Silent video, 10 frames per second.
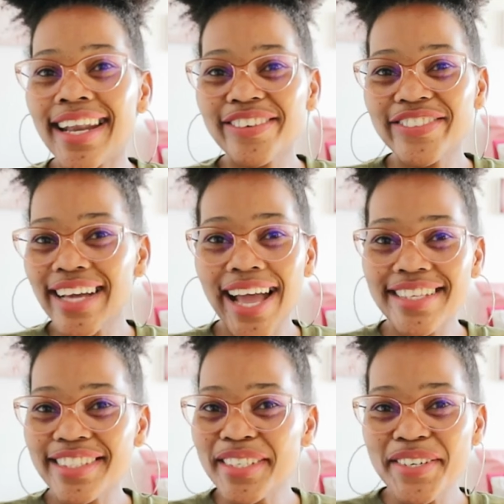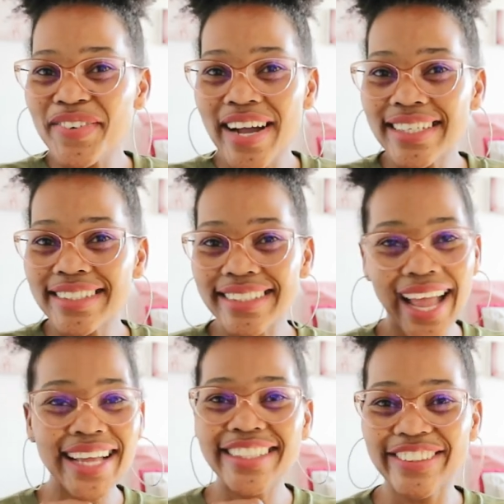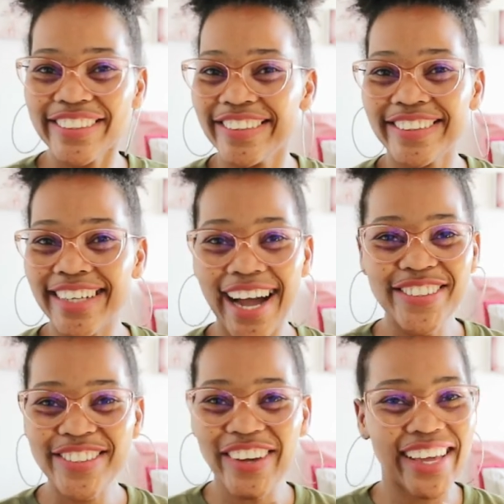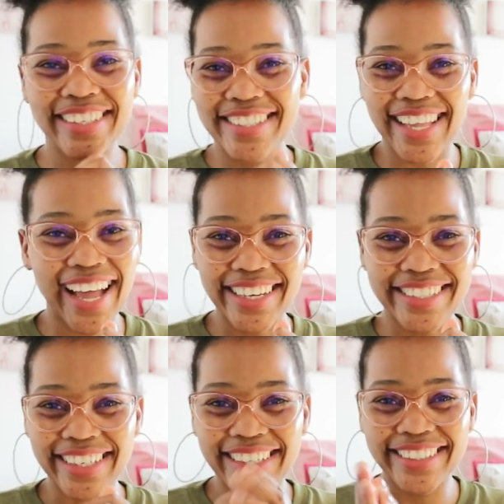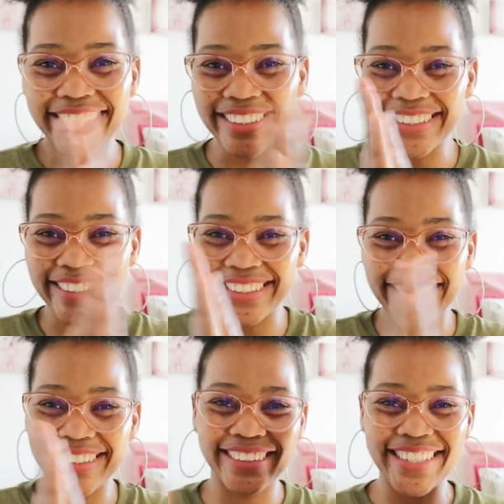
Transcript: I love you guys so much. I do. I'm so excited. Ah,